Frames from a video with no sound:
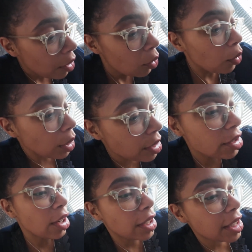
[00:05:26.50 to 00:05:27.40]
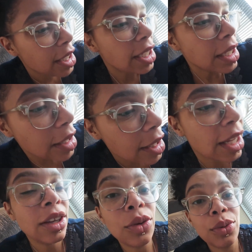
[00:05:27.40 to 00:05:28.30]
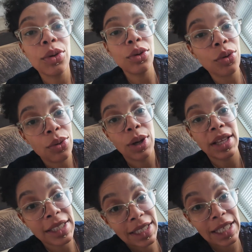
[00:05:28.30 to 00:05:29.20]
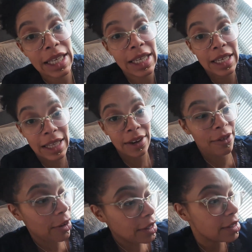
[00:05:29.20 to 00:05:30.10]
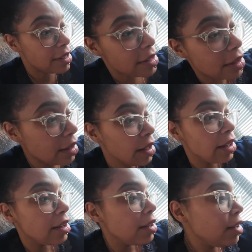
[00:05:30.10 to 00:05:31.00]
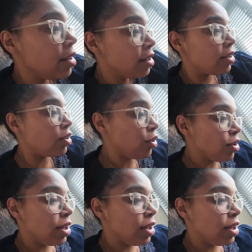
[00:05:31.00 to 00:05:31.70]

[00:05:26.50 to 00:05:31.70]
where it's dirty, then you will go and see the difference, the color